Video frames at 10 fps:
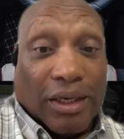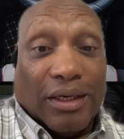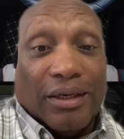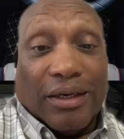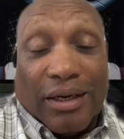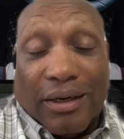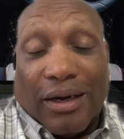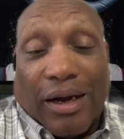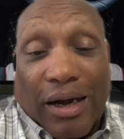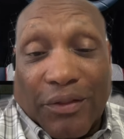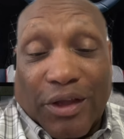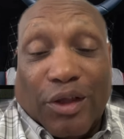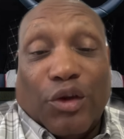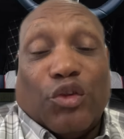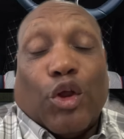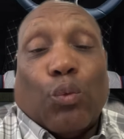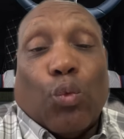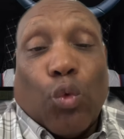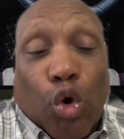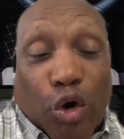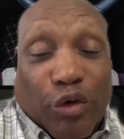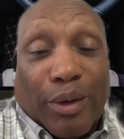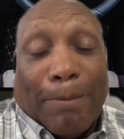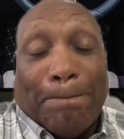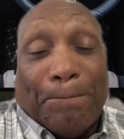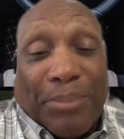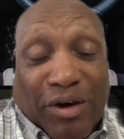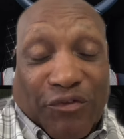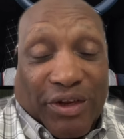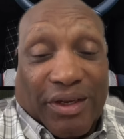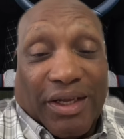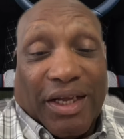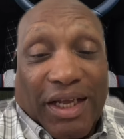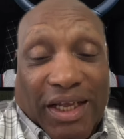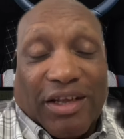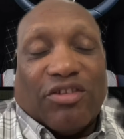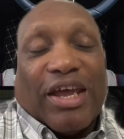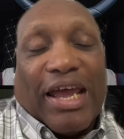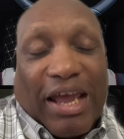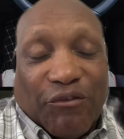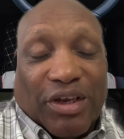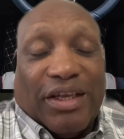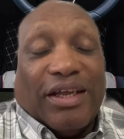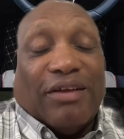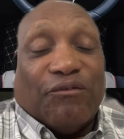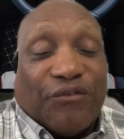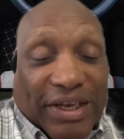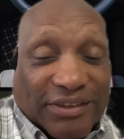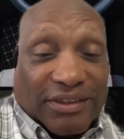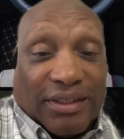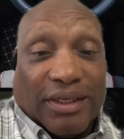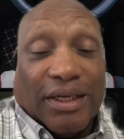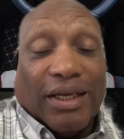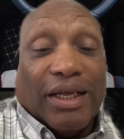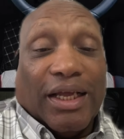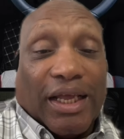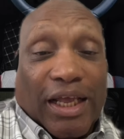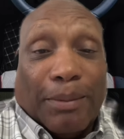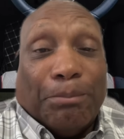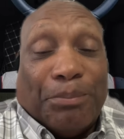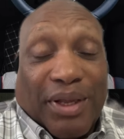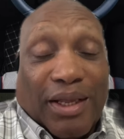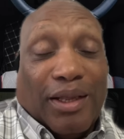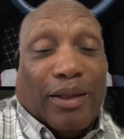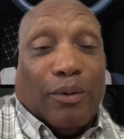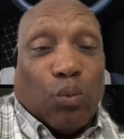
None other than Warren Buffett. He is heavily invested in BYDDY